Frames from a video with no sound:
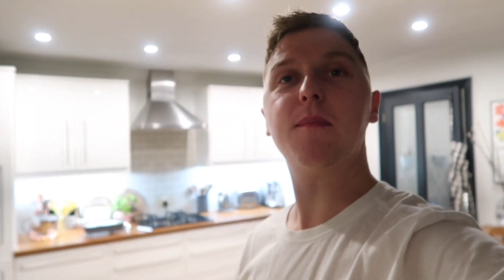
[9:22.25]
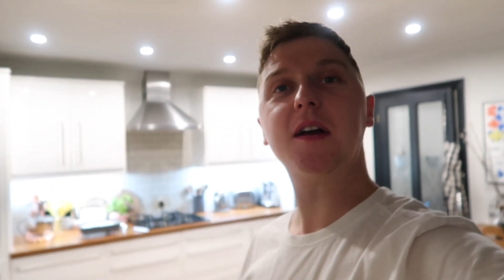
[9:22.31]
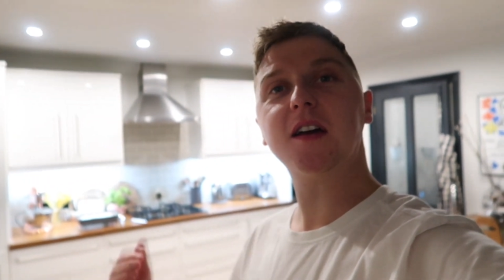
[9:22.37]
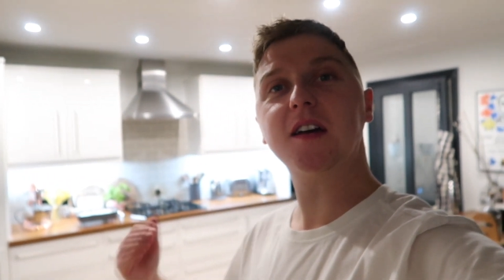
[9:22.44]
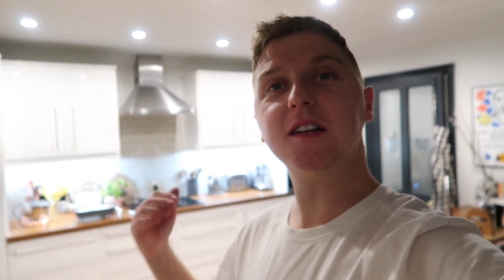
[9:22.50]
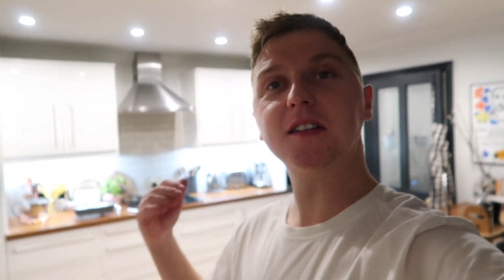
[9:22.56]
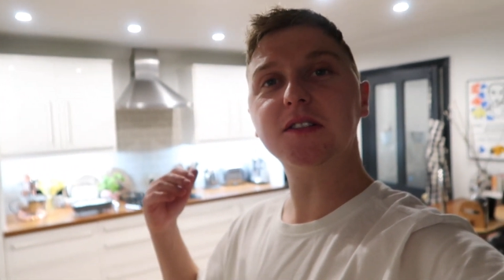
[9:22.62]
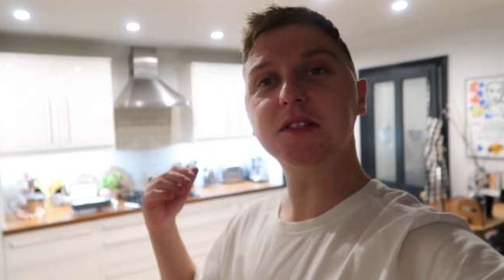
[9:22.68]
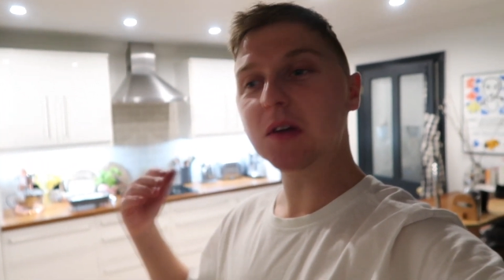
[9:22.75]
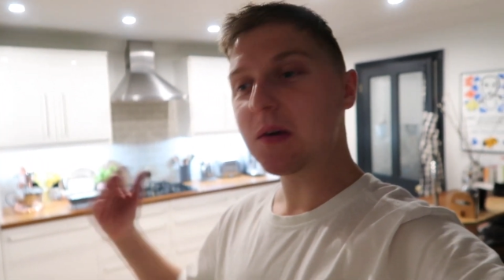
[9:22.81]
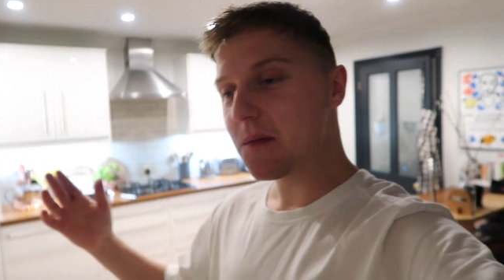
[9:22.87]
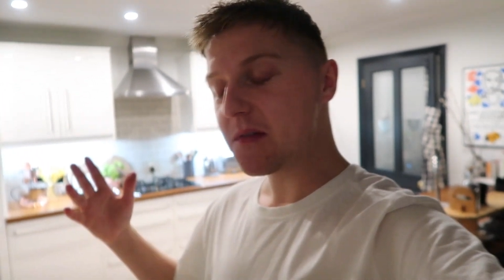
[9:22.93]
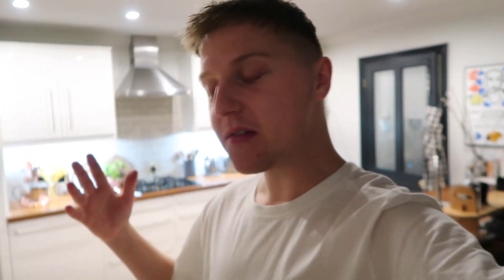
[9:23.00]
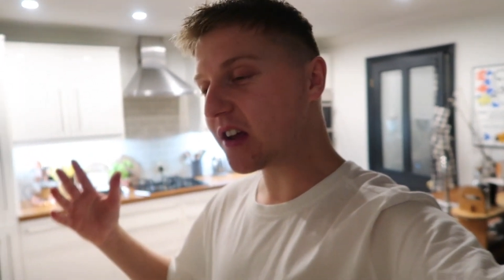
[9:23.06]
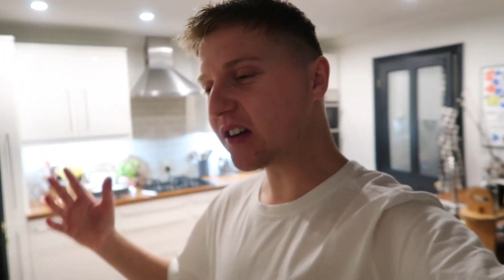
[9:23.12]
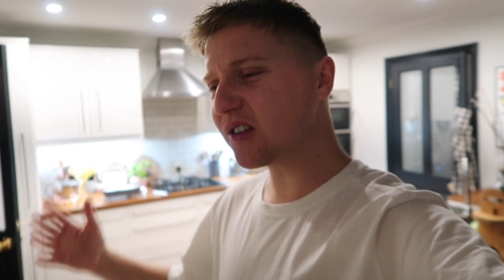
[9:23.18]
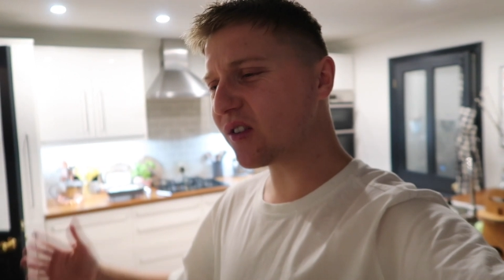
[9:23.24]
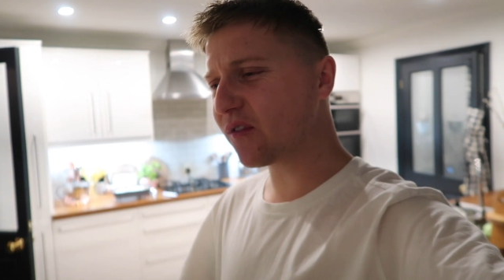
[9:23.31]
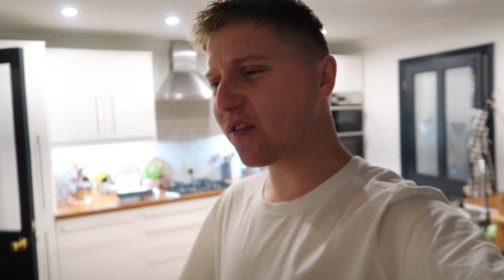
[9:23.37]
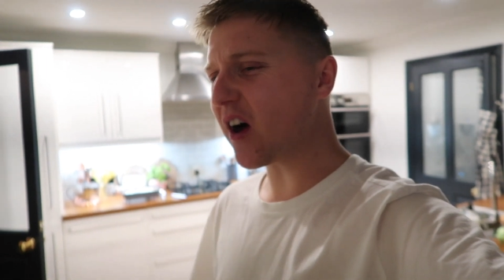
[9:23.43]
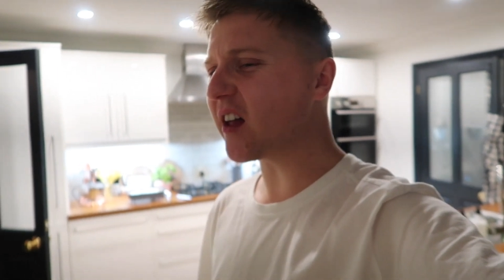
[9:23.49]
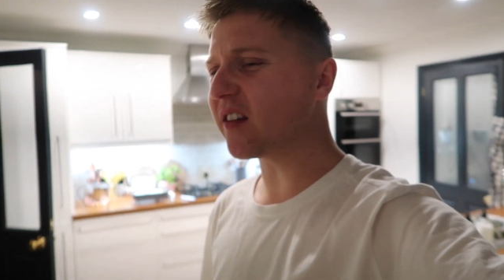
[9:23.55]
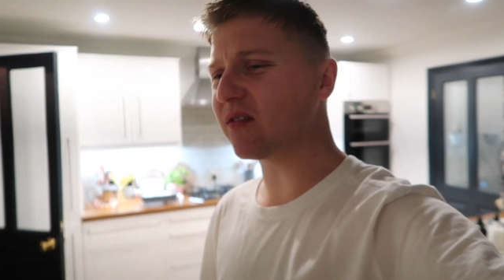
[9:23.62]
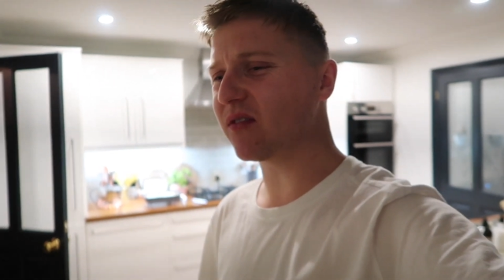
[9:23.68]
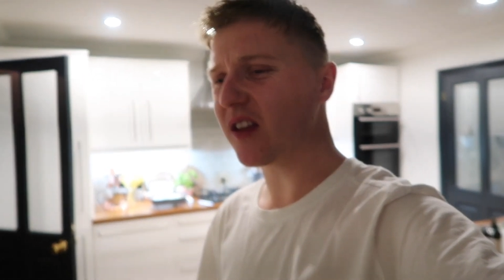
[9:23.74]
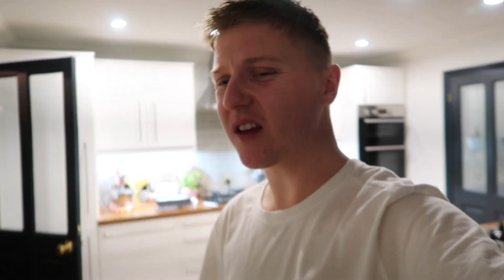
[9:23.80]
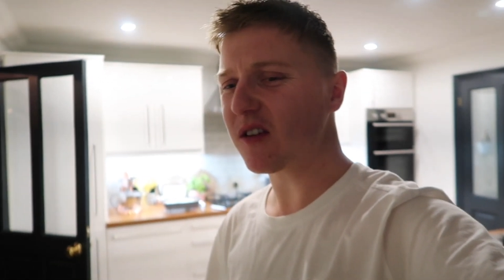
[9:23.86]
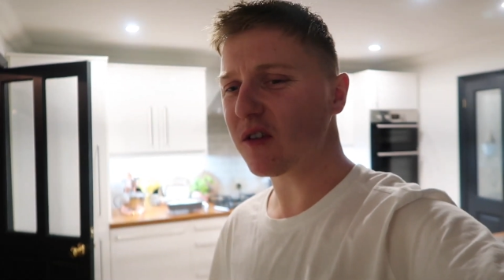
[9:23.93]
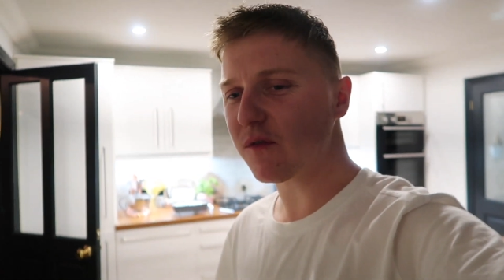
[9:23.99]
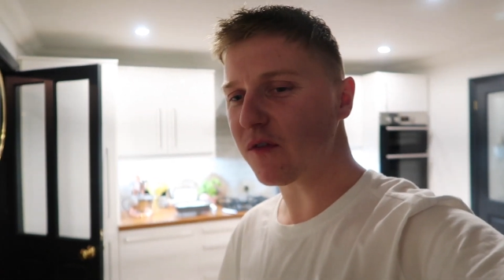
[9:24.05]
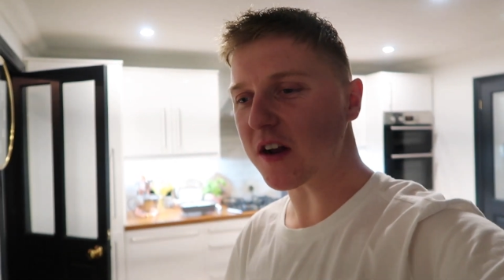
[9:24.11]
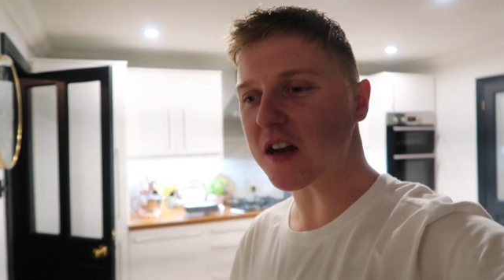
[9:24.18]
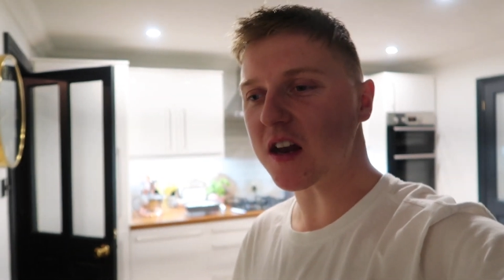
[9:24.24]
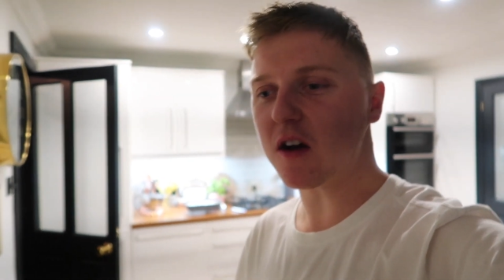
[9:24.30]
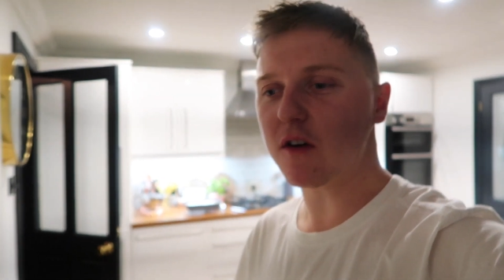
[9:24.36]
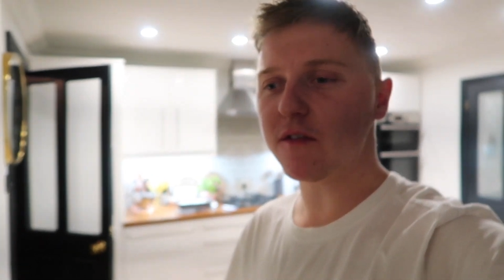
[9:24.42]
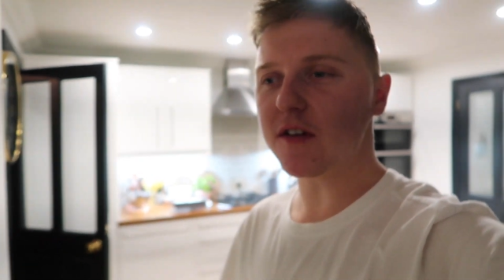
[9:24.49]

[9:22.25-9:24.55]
because they're just fun. They're just fun little